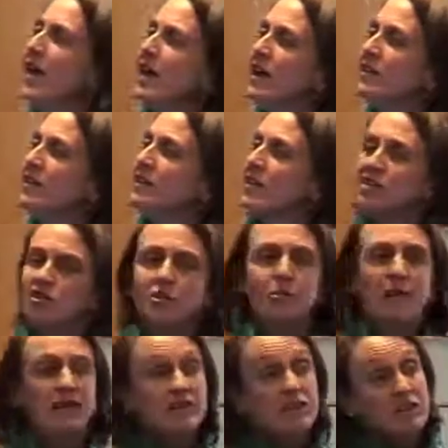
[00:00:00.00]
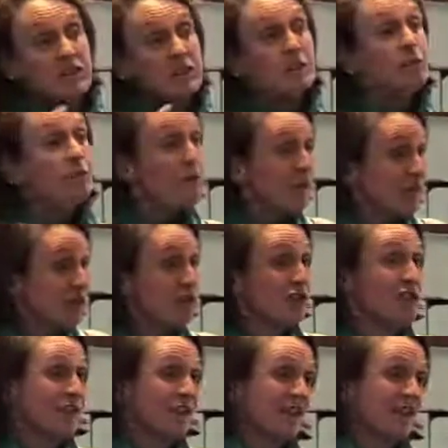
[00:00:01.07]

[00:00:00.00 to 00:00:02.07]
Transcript: It is actually based on information,